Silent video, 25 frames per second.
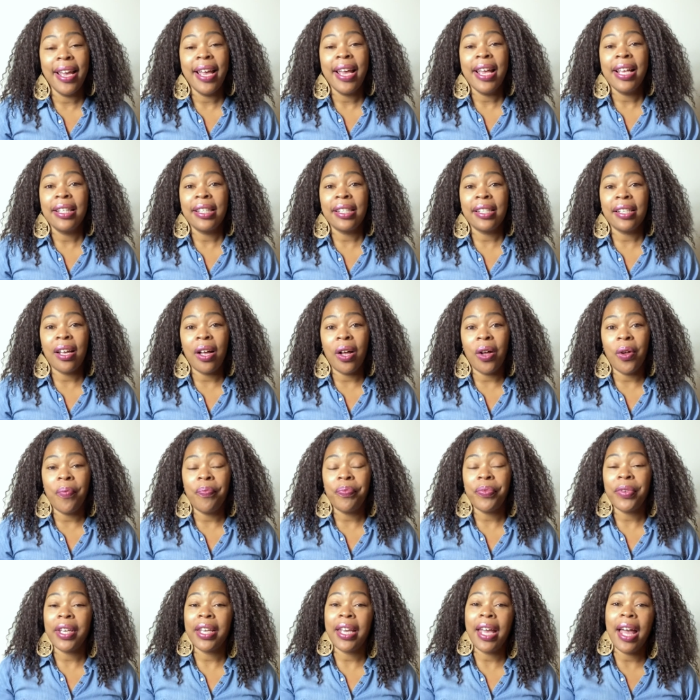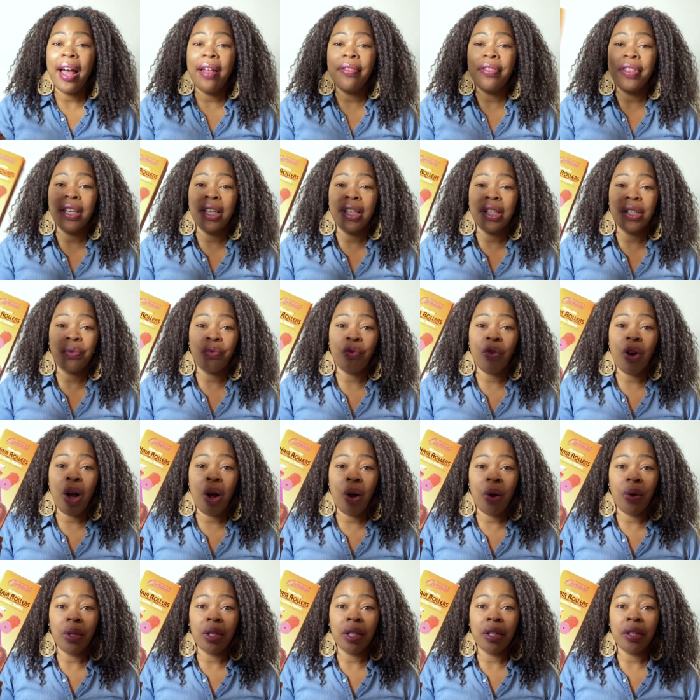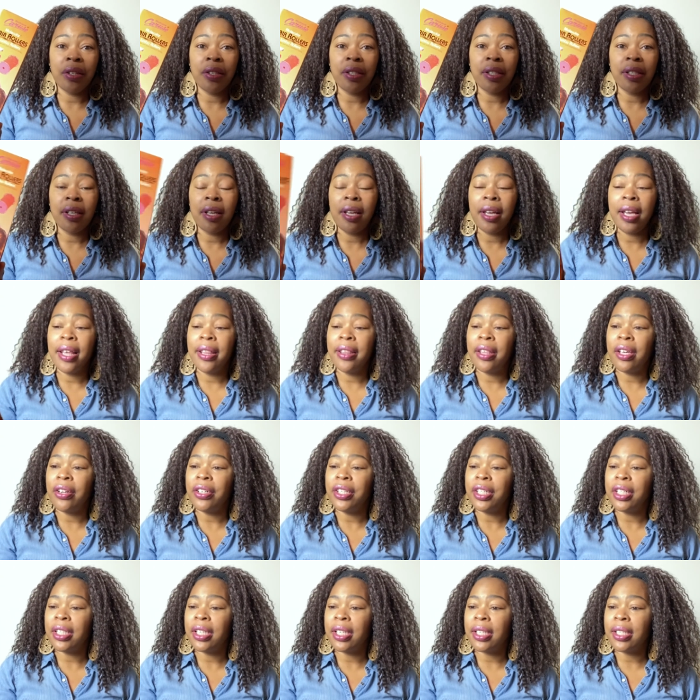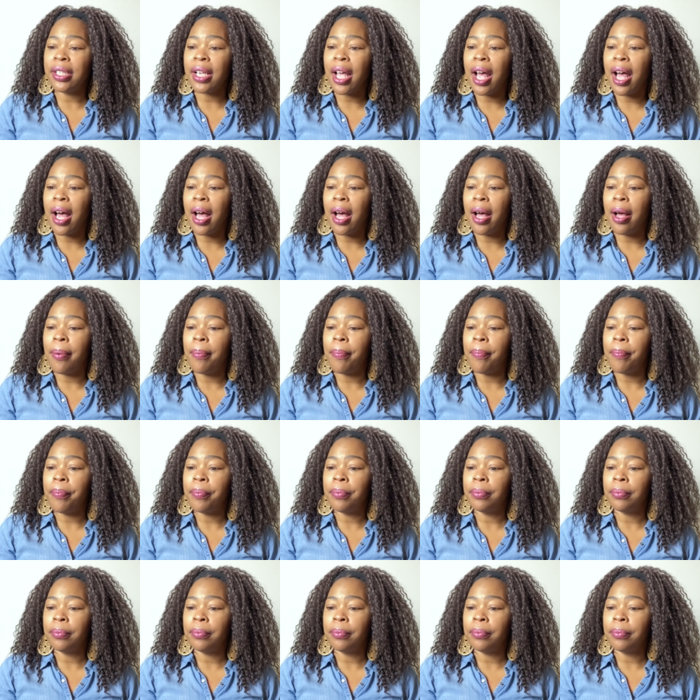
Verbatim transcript: So got these rollers, and they're just um,